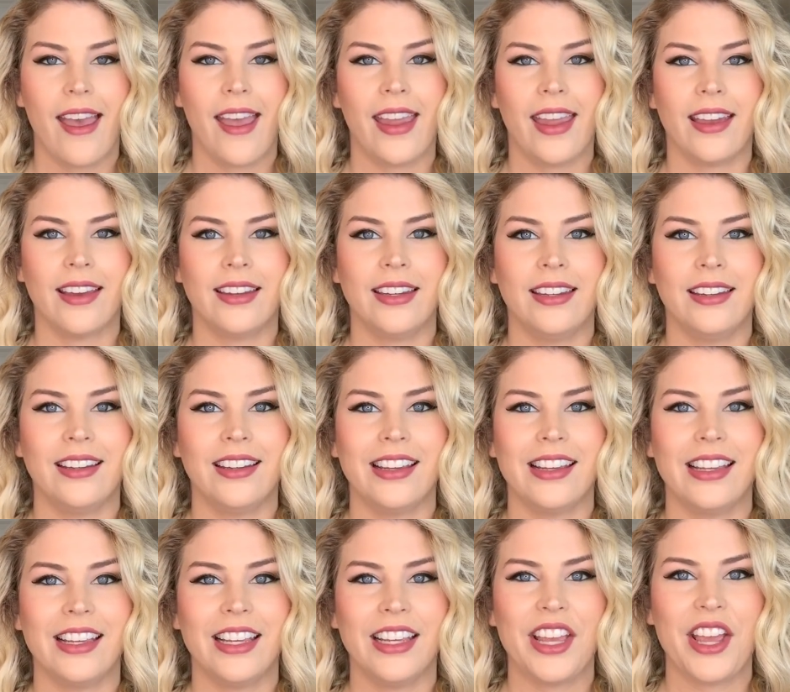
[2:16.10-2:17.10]
And
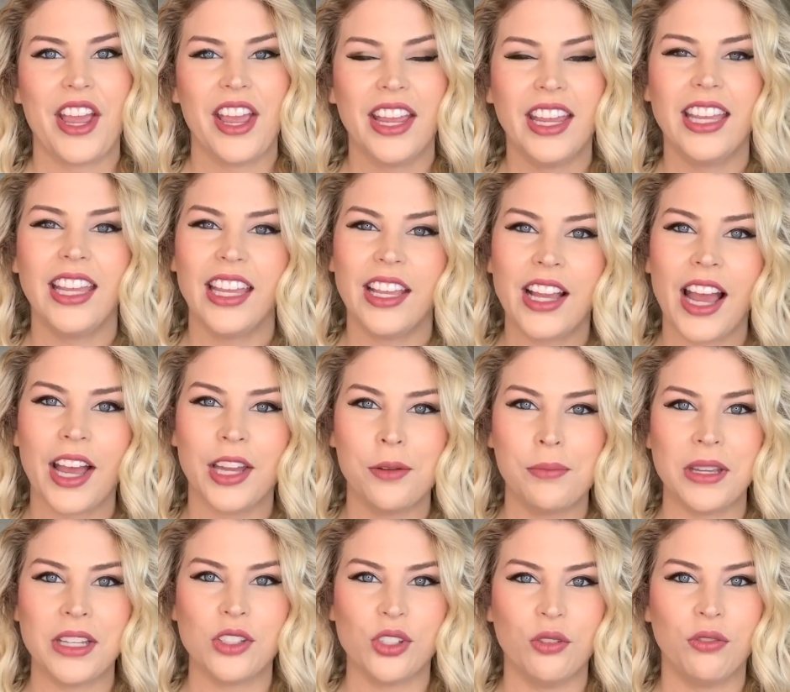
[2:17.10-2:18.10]
it kind
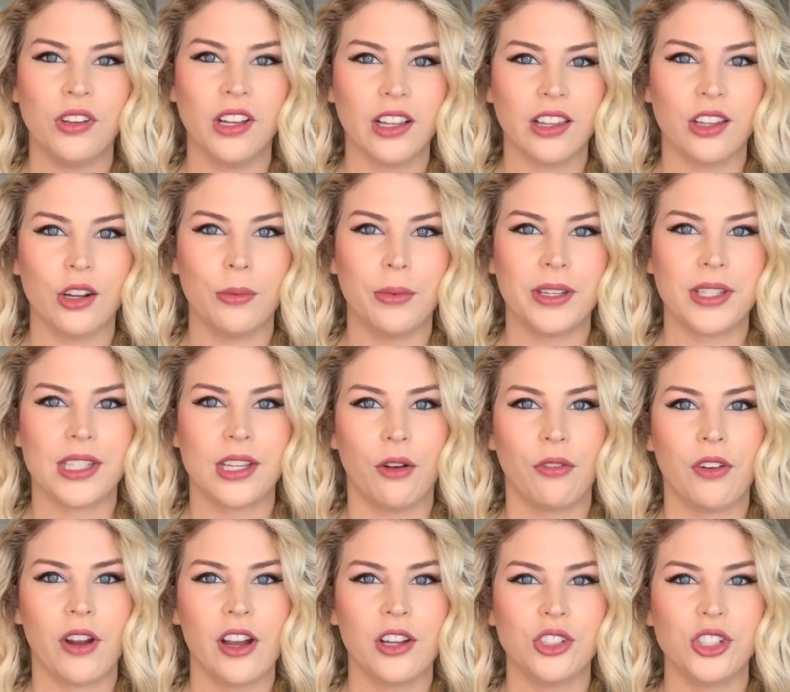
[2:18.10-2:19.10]
of makes you feel a little bit
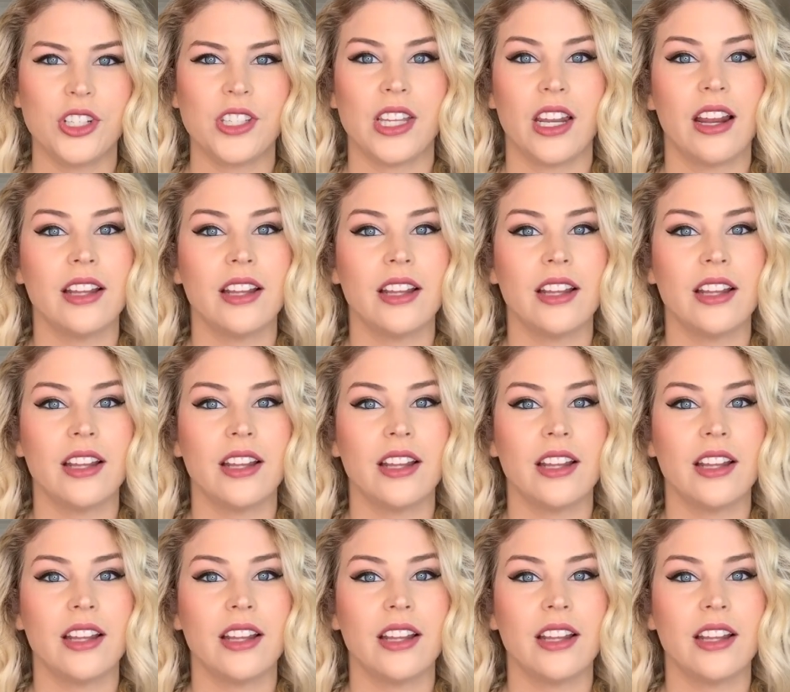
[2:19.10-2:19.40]
self-conscious,